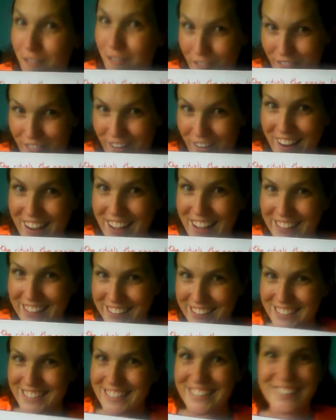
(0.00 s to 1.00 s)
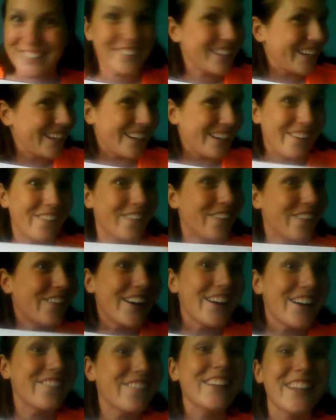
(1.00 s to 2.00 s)
right? You're like, oh,
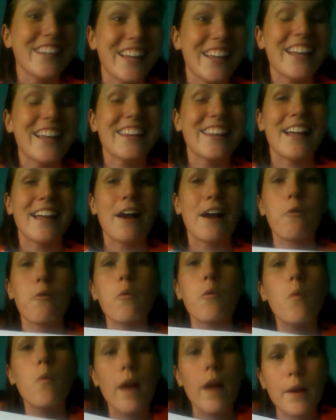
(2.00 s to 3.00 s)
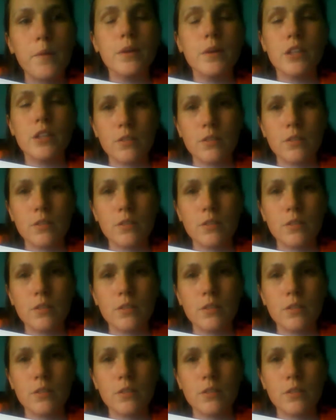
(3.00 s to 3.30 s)
I wouldn't like that. Well, why wouldn't